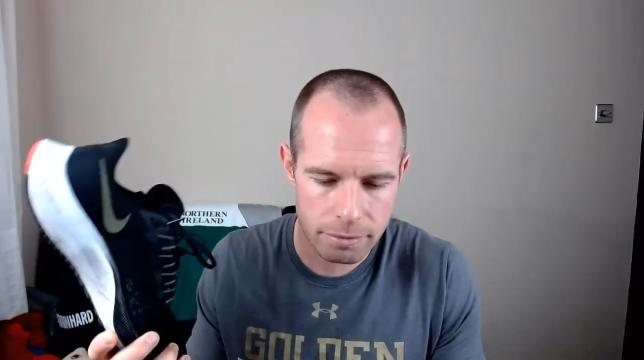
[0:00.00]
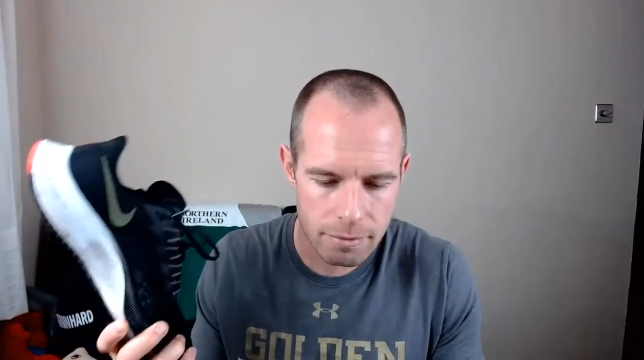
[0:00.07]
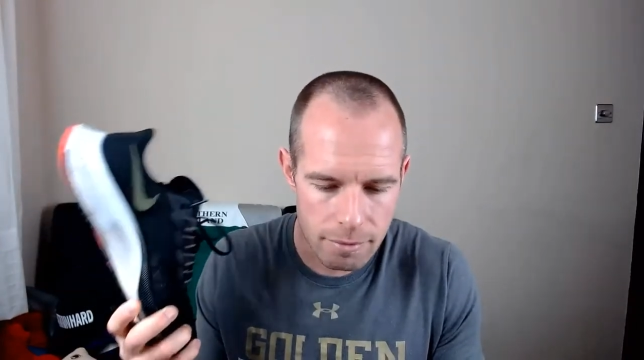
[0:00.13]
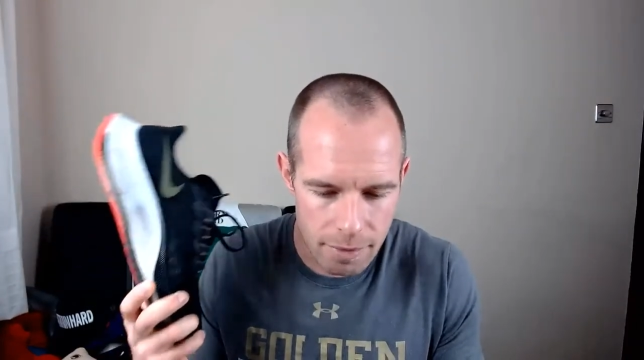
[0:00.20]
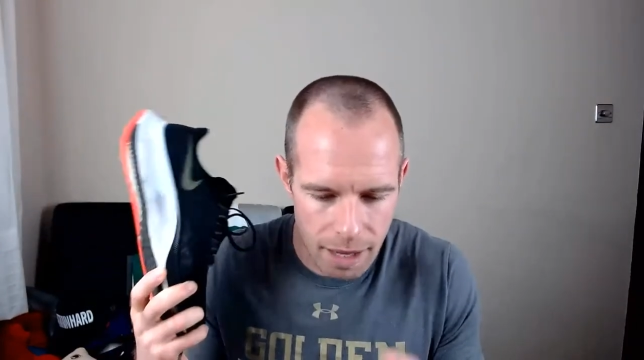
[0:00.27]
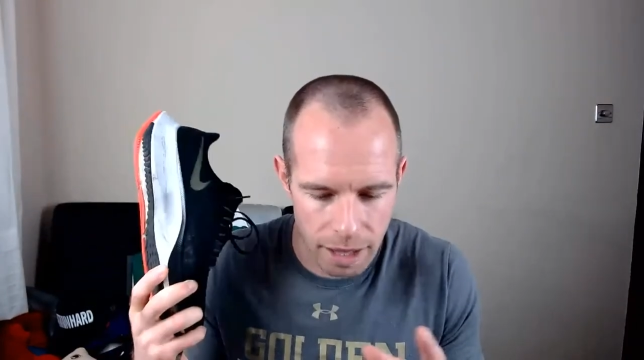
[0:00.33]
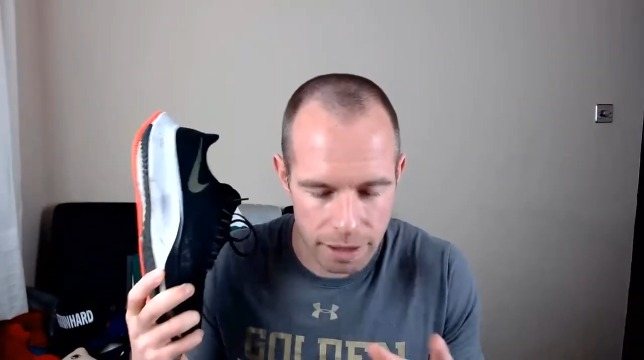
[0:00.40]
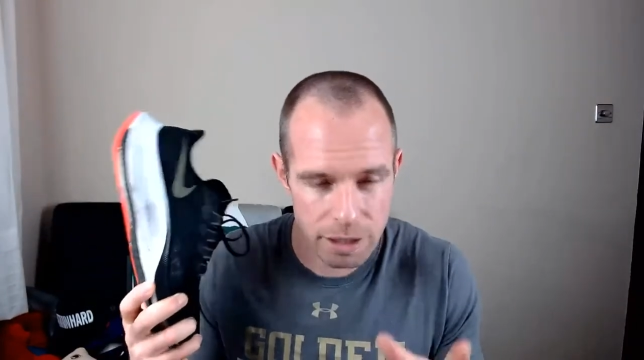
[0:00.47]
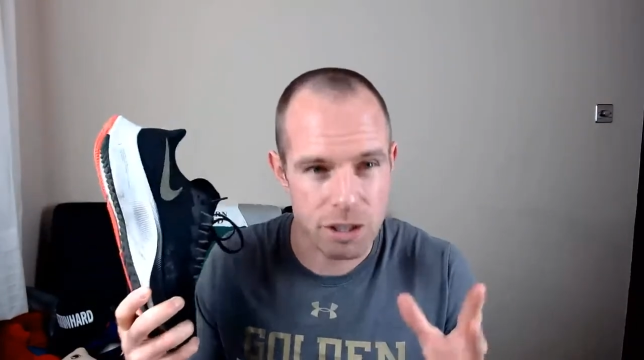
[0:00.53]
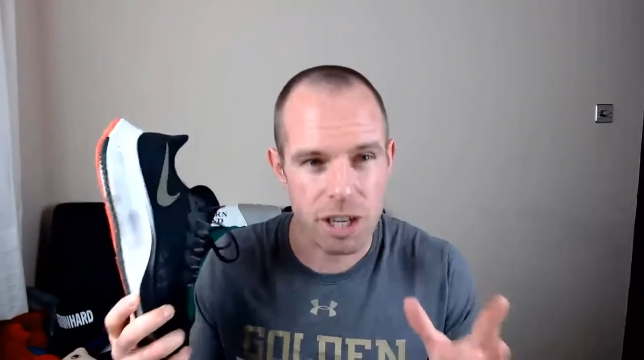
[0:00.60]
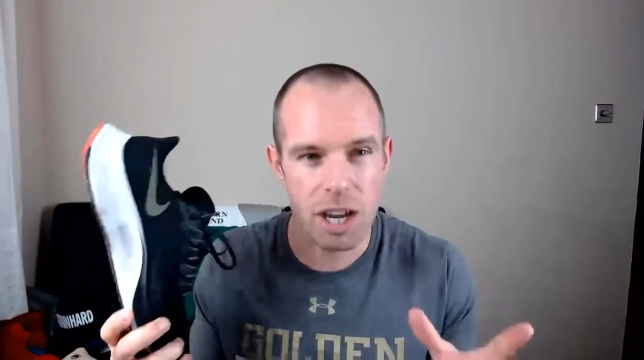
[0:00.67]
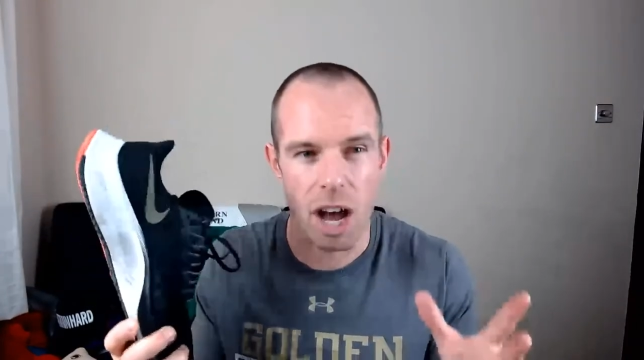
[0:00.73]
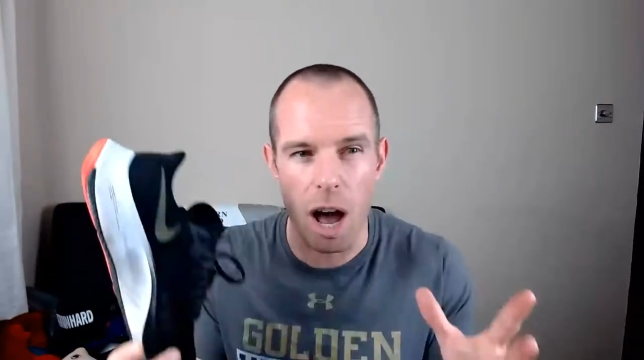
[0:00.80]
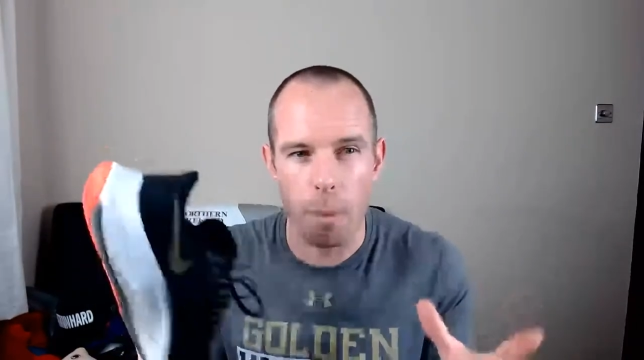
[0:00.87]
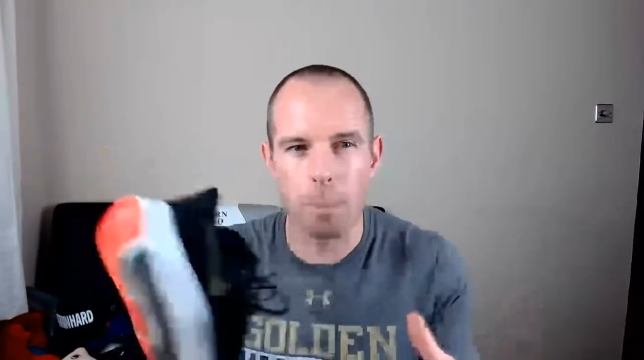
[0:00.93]
And there's a
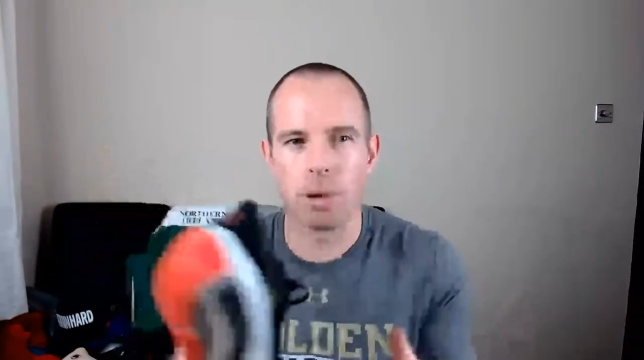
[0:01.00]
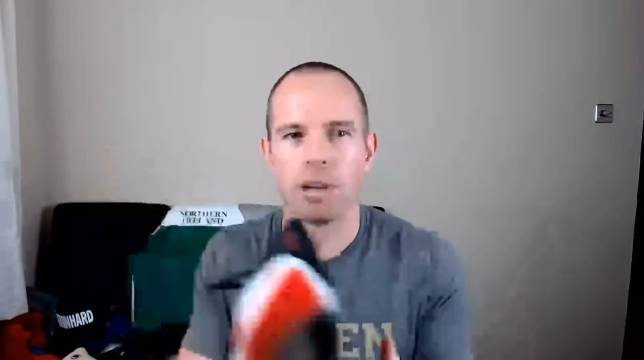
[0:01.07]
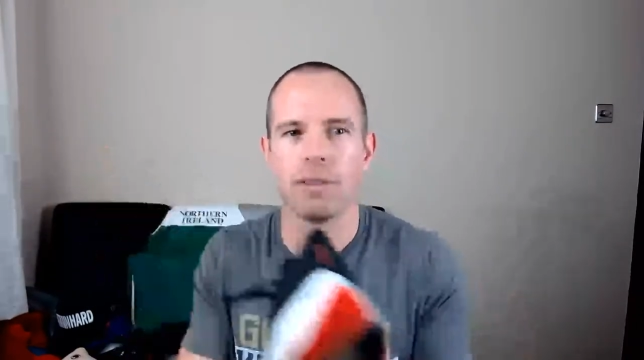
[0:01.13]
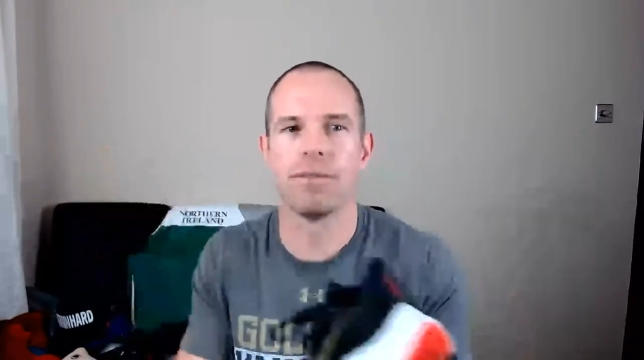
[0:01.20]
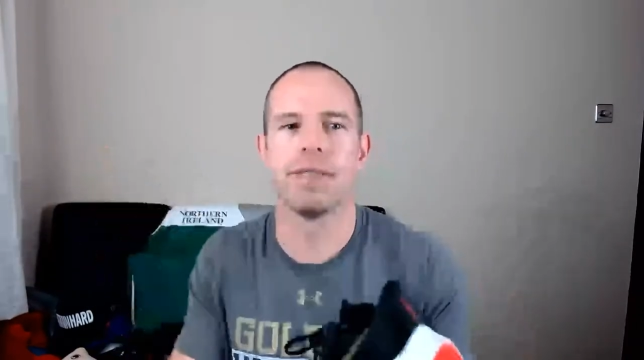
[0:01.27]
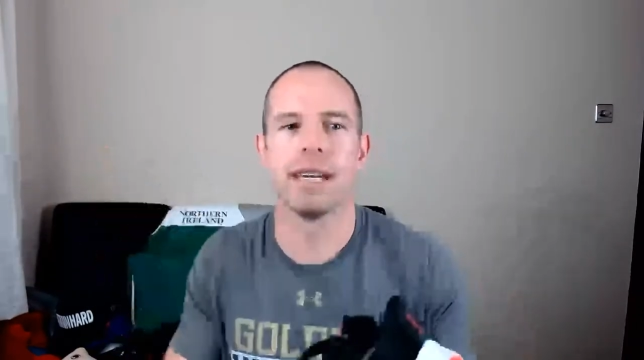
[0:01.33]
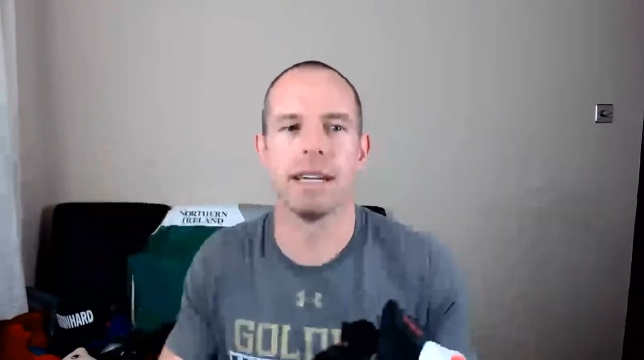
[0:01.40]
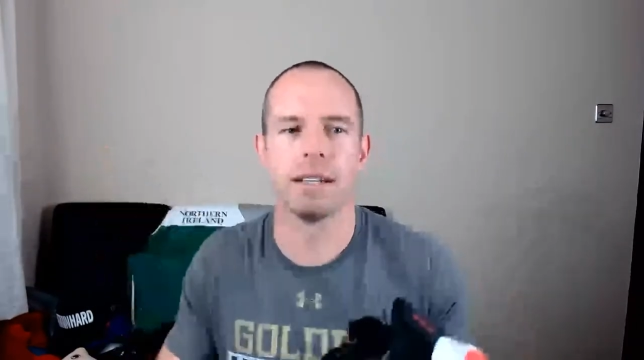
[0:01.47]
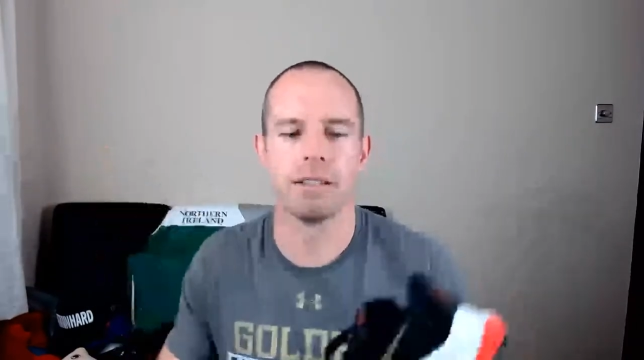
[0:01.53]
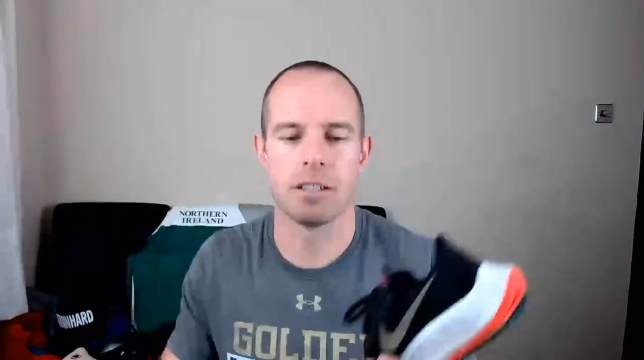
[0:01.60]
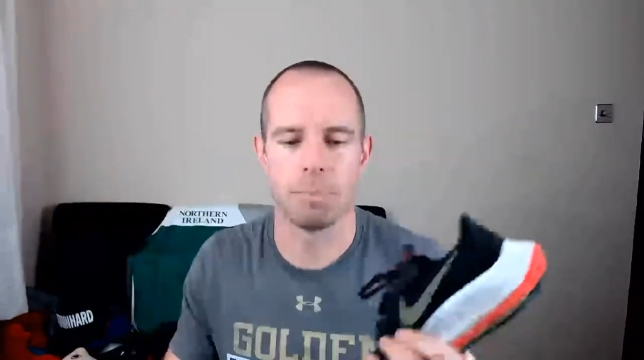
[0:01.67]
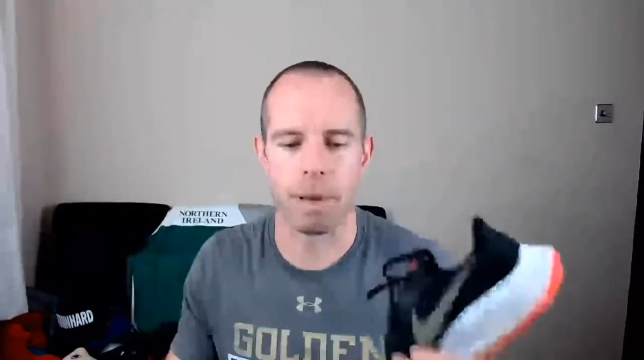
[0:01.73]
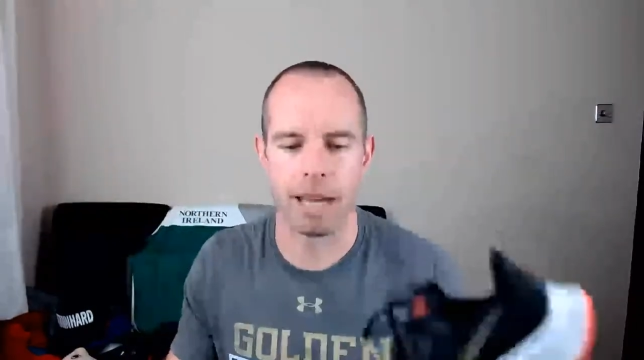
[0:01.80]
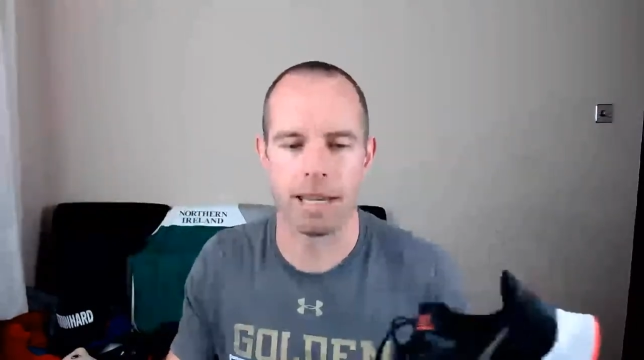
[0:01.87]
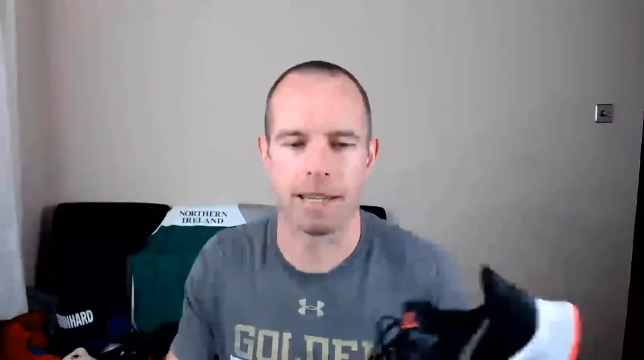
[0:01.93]
couple of things to
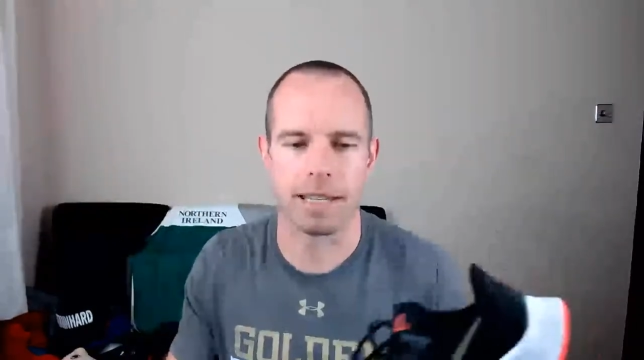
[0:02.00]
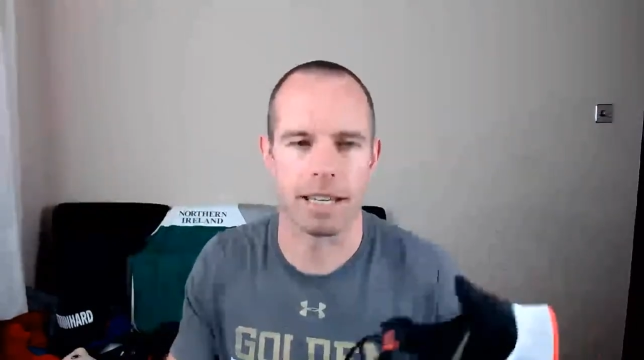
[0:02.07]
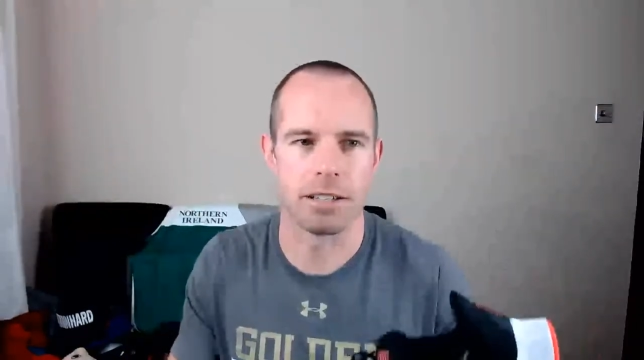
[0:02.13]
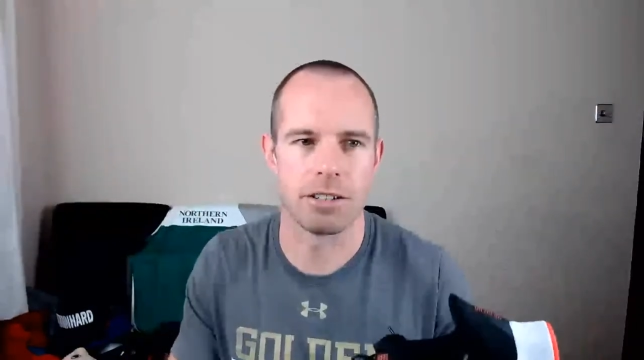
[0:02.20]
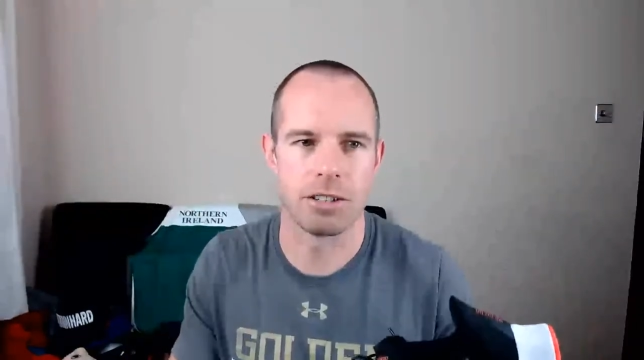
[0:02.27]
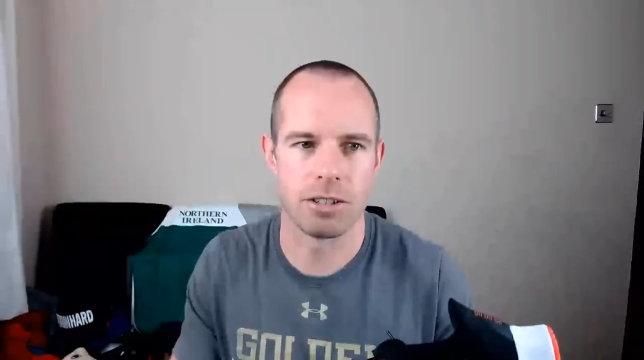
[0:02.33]
pay attention